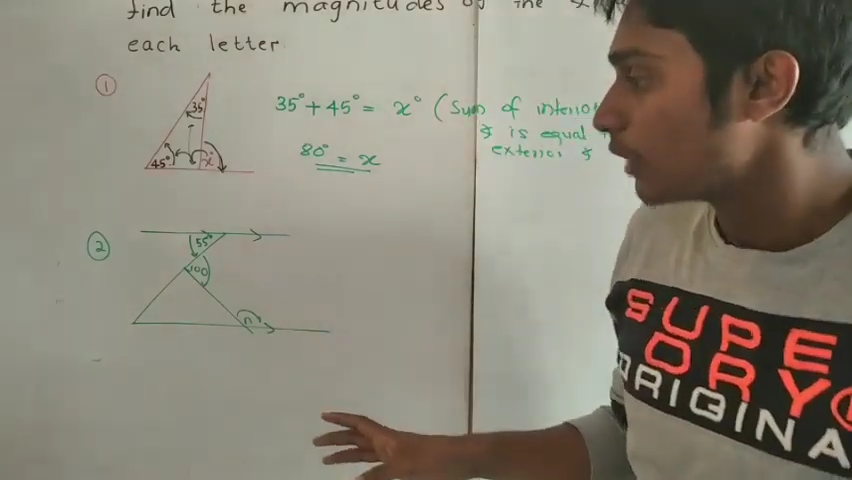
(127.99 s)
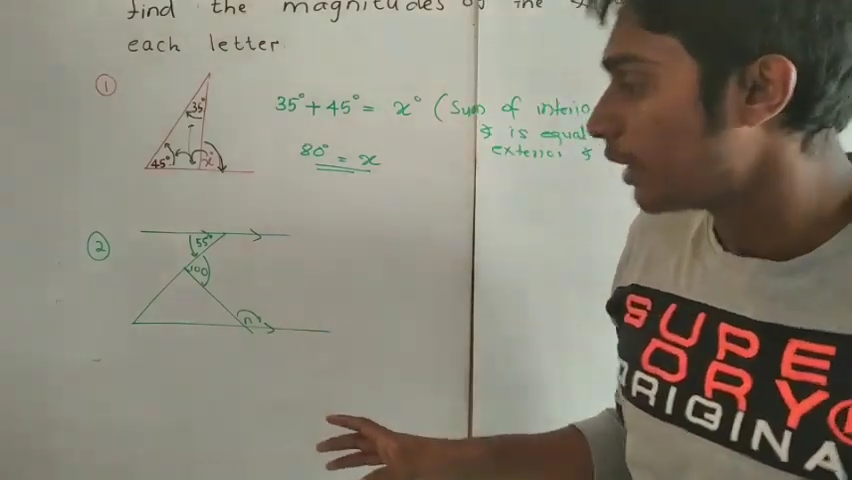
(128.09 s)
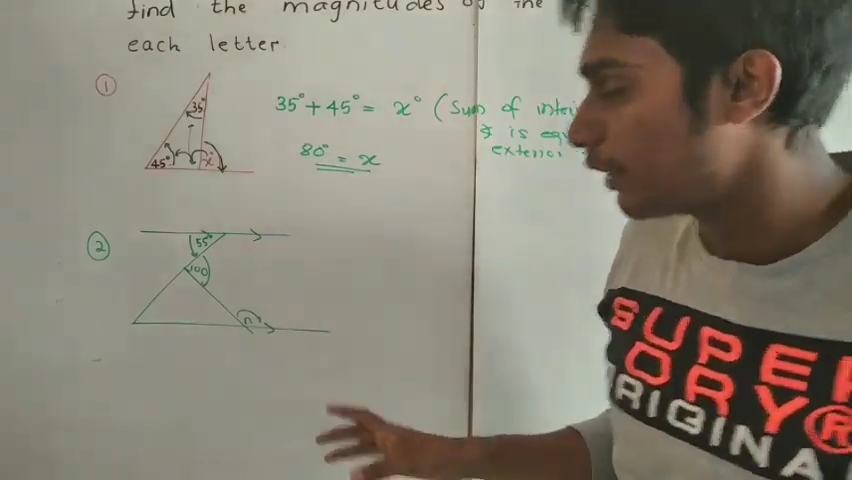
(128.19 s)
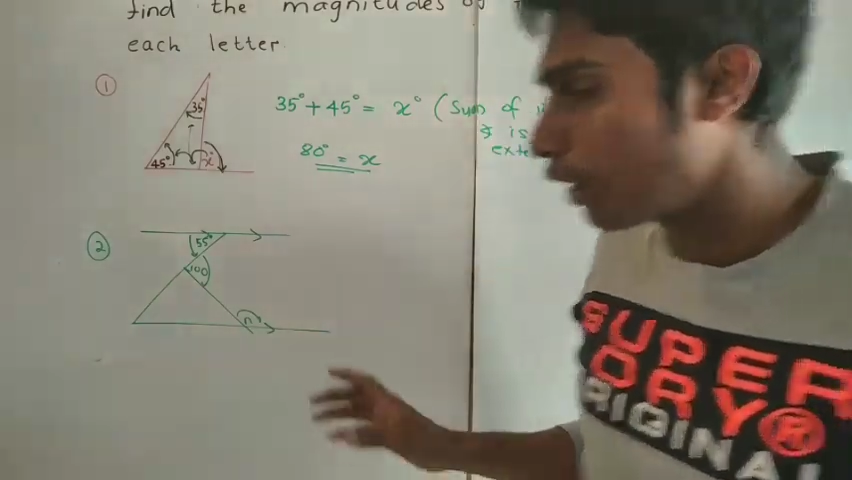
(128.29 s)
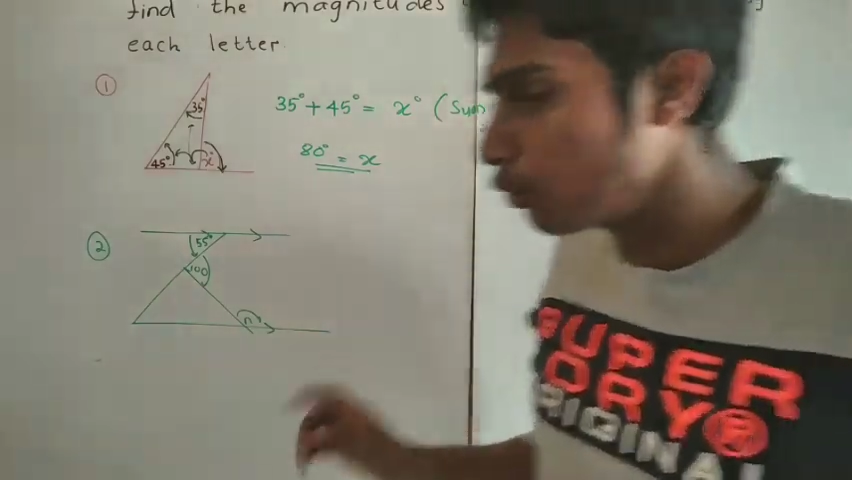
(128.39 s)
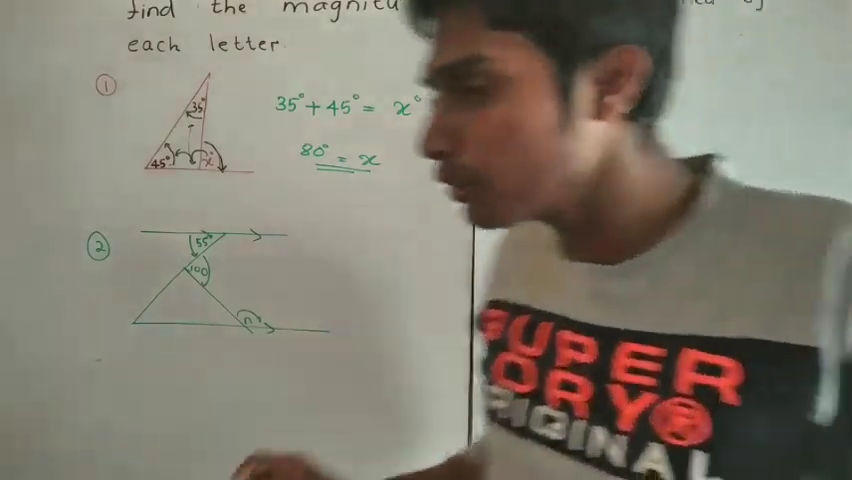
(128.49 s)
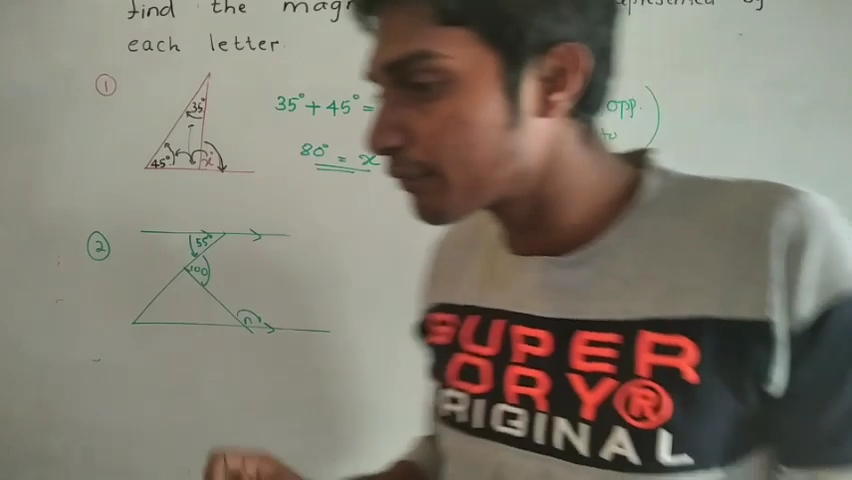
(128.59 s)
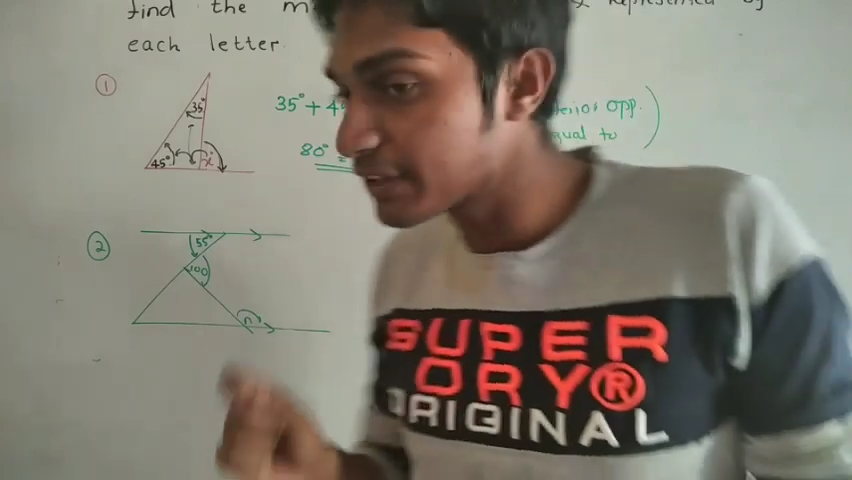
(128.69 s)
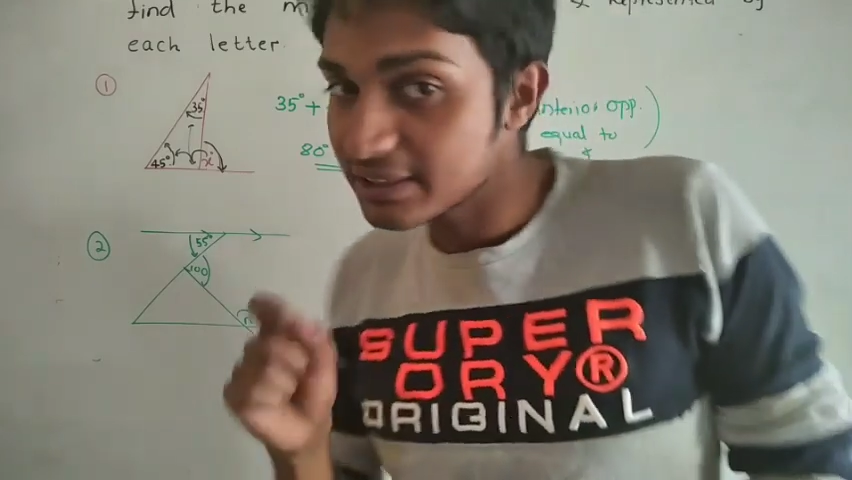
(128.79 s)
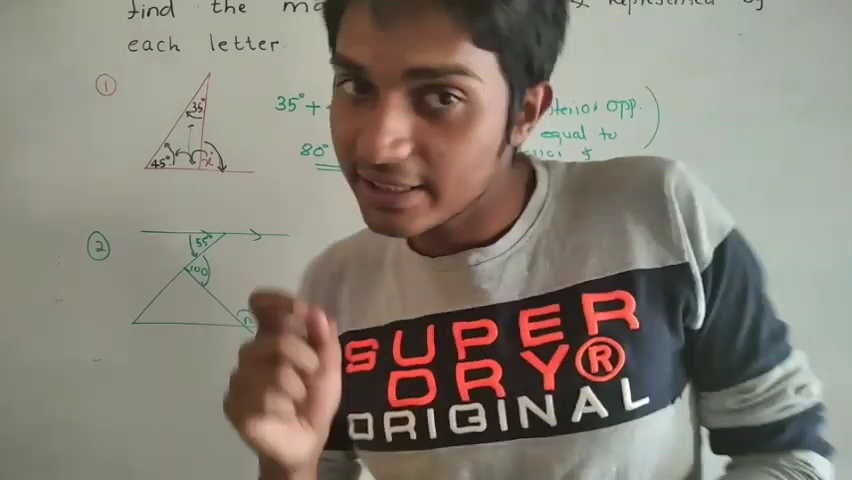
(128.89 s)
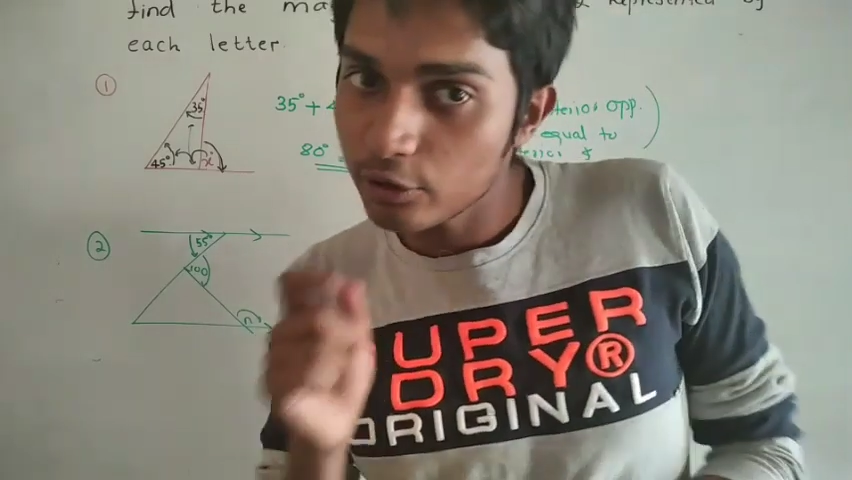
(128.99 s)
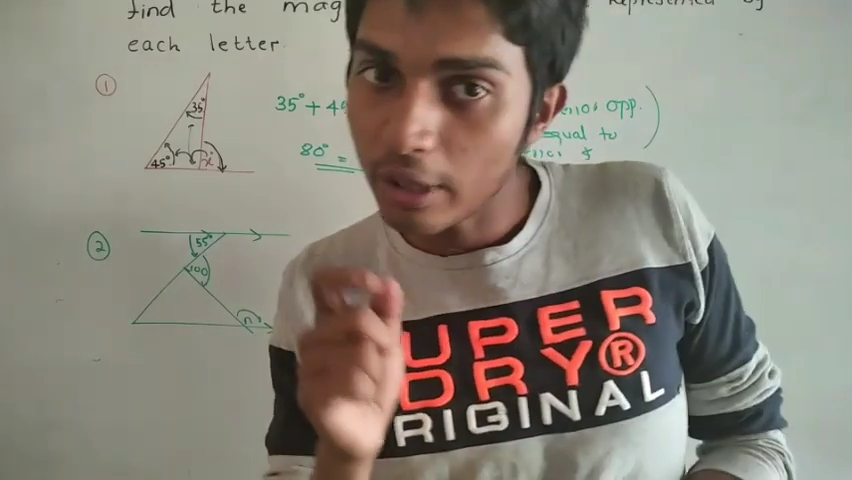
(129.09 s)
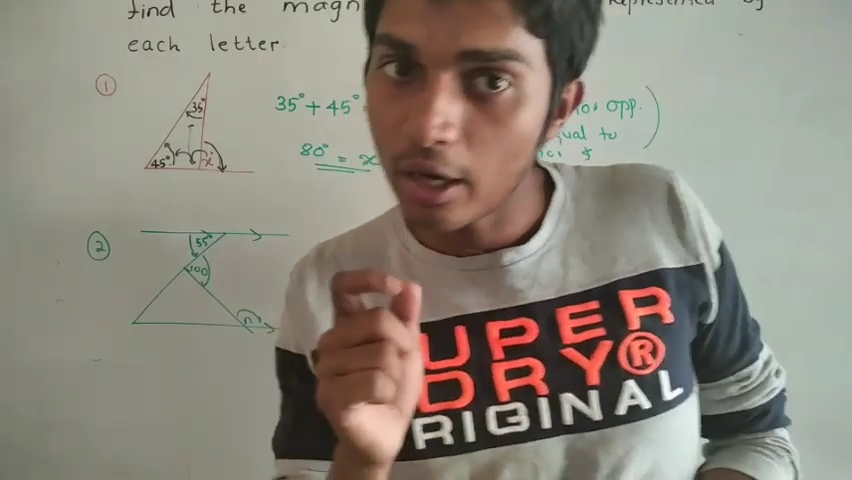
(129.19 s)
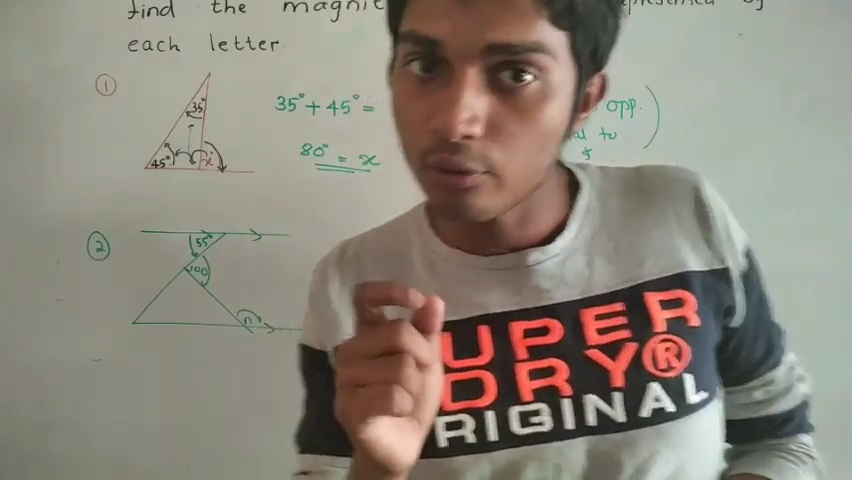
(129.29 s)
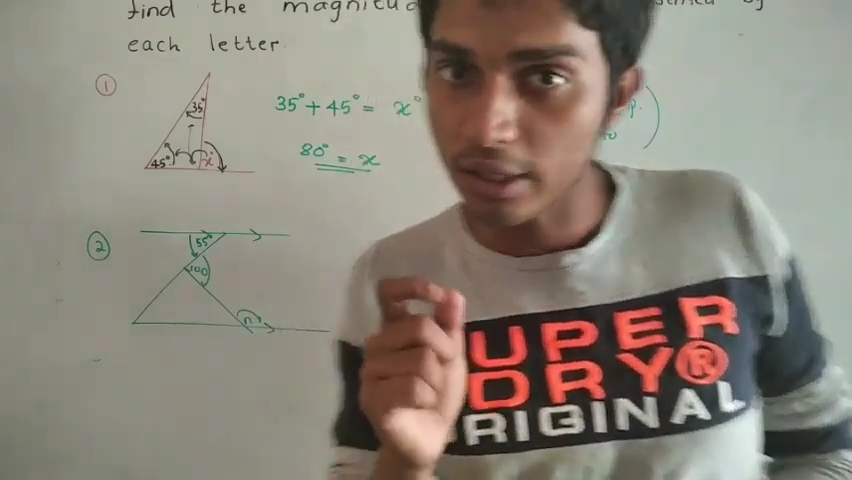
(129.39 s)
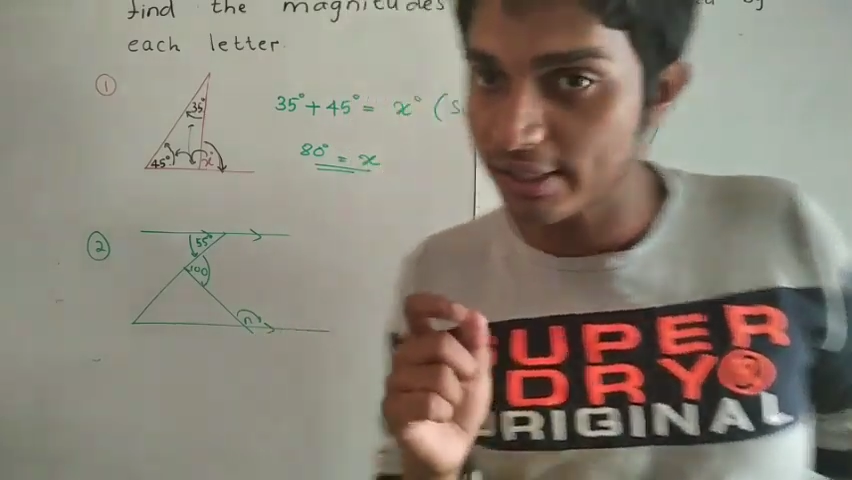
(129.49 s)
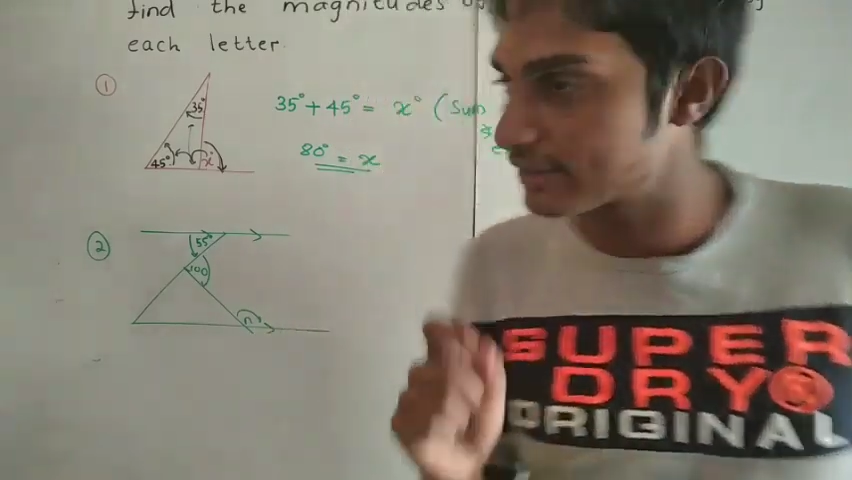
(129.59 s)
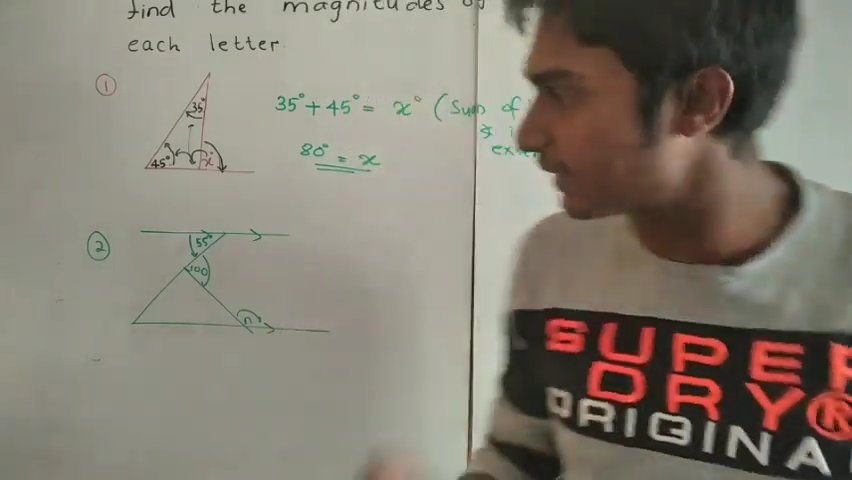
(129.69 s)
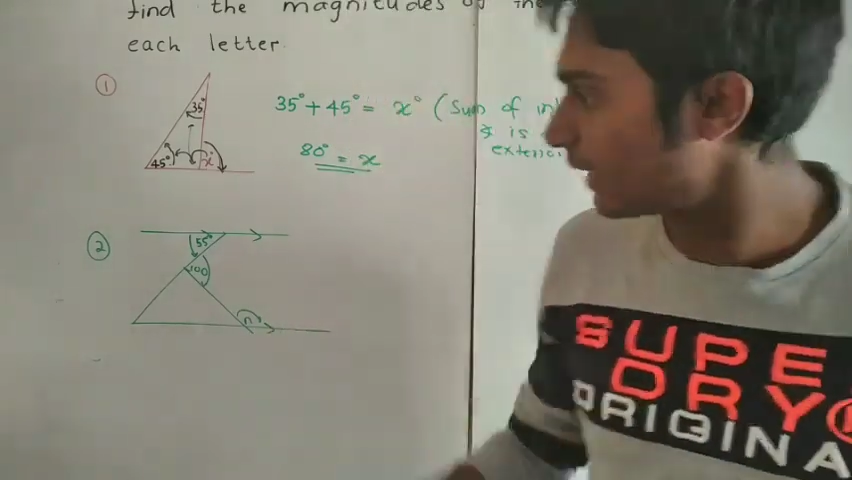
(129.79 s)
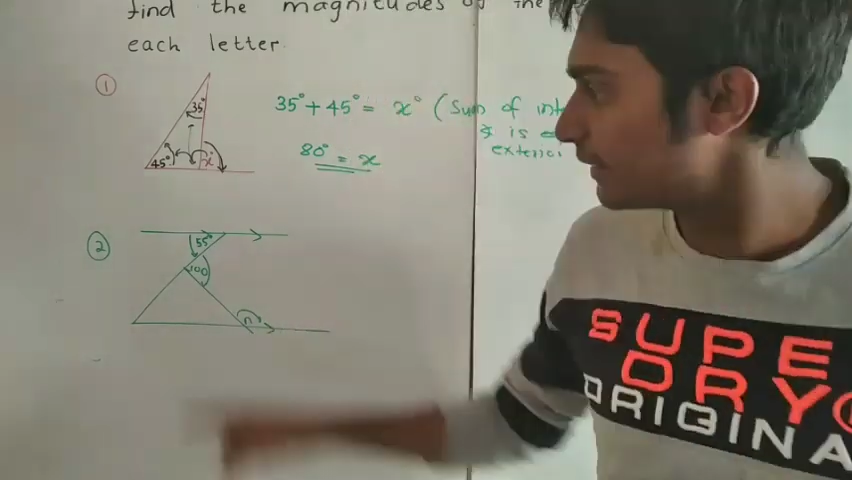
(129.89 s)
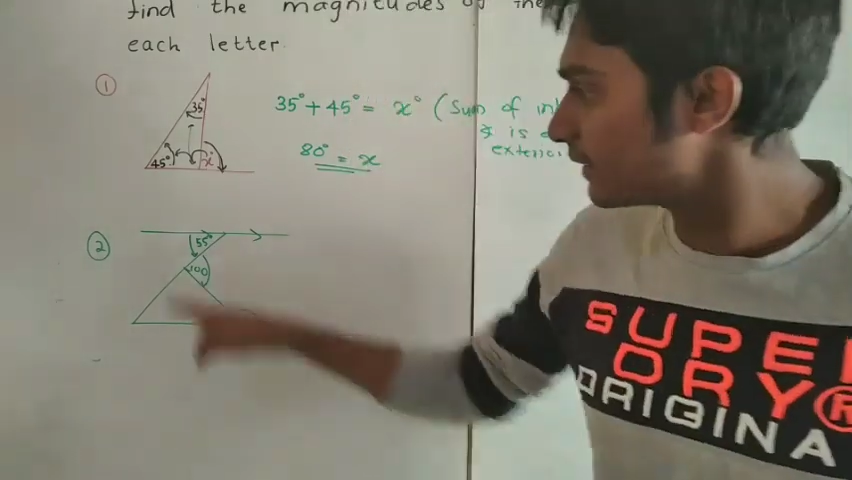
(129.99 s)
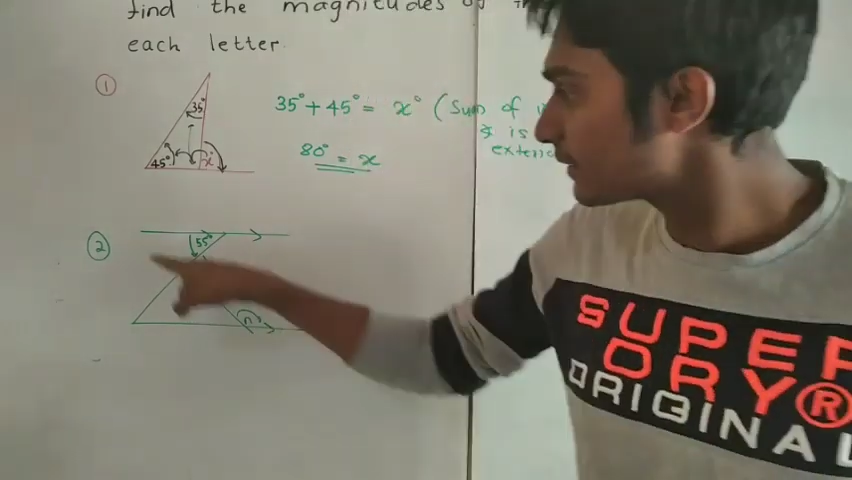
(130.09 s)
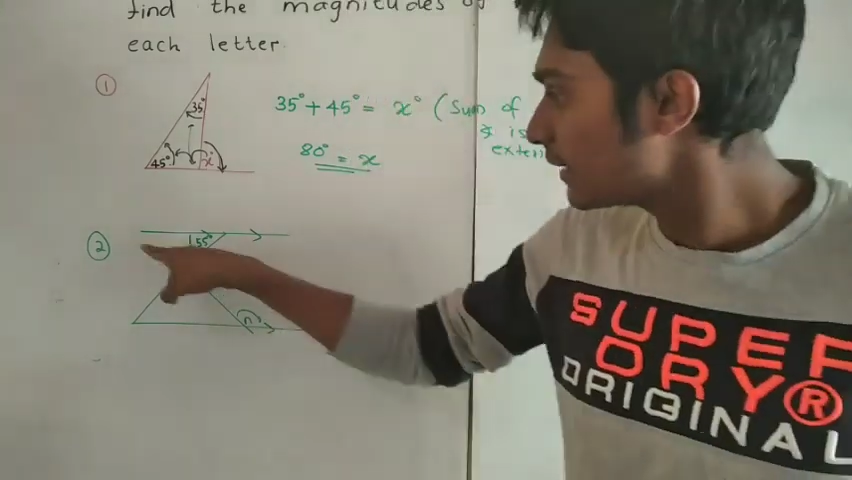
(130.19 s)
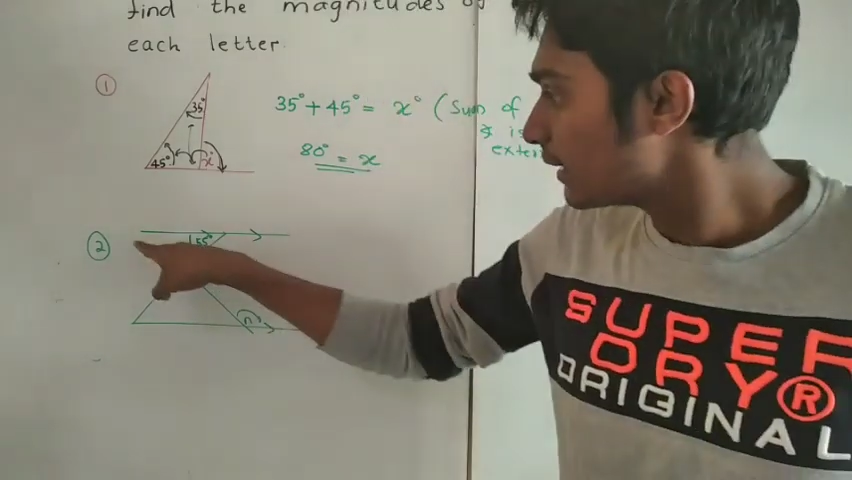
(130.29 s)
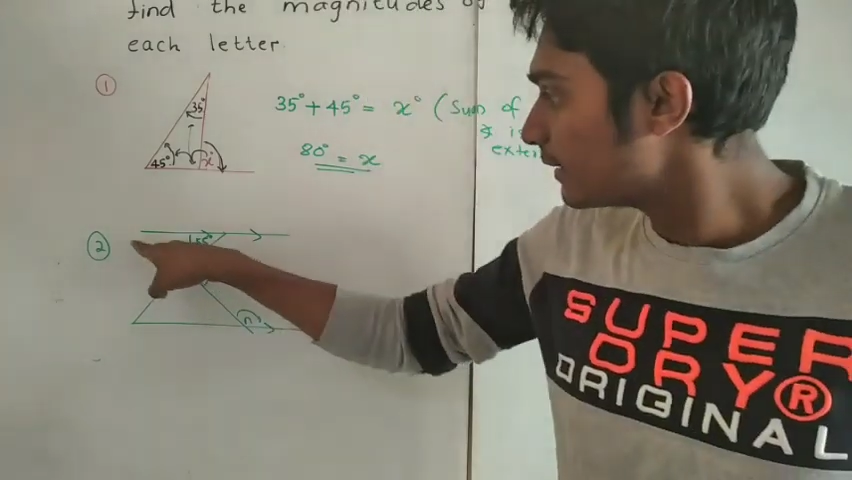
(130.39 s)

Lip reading: Now the first thing you have to understand is